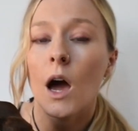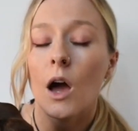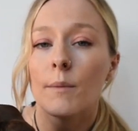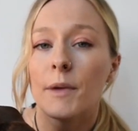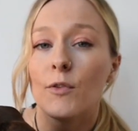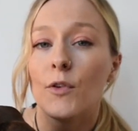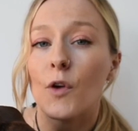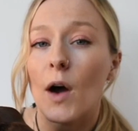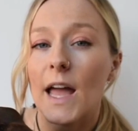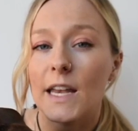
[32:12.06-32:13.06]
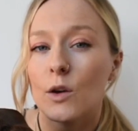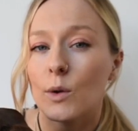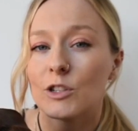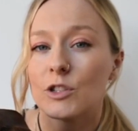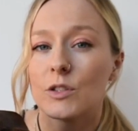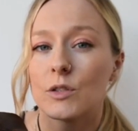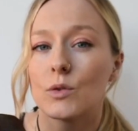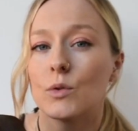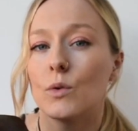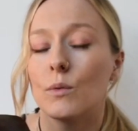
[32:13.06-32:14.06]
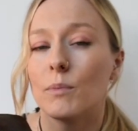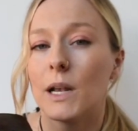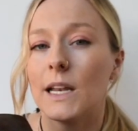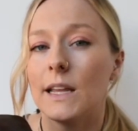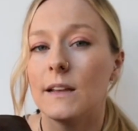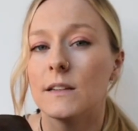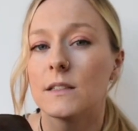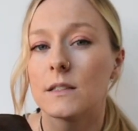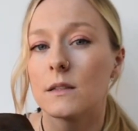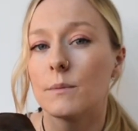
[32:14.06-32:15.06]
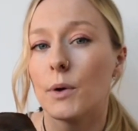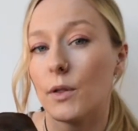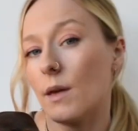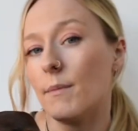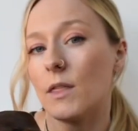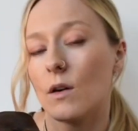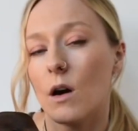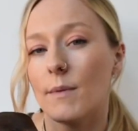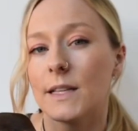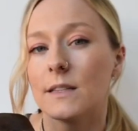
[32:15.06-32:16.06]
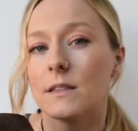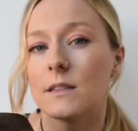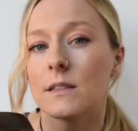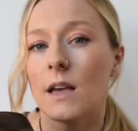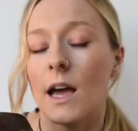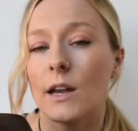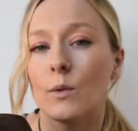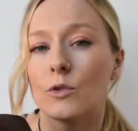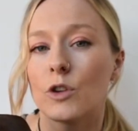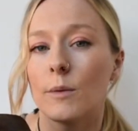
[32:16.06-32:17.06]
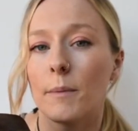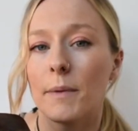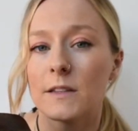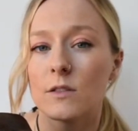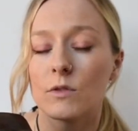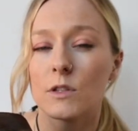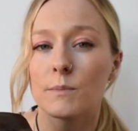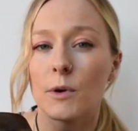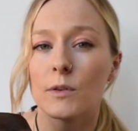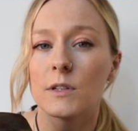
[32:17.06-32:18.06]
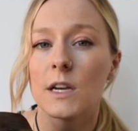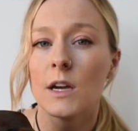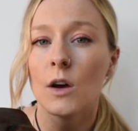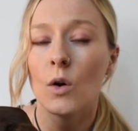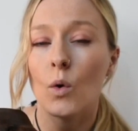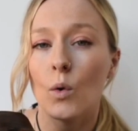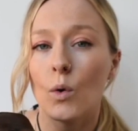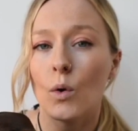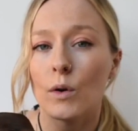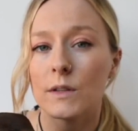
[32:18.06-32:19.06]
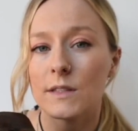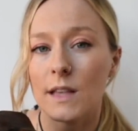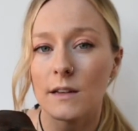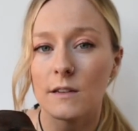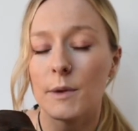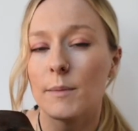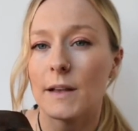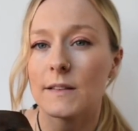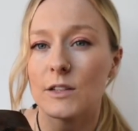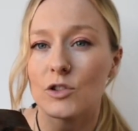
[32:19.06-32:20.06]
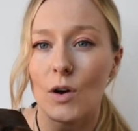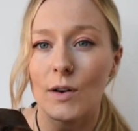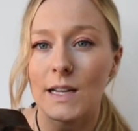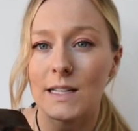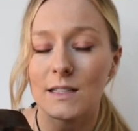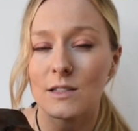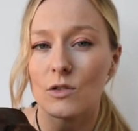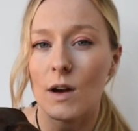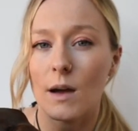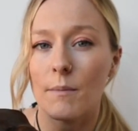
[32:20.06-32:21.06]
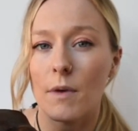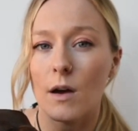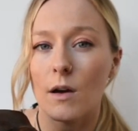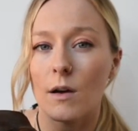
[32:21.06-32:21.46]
If you've got any questions at all, please put them in the comments and I will try my best to respond, or send me a message on Instagram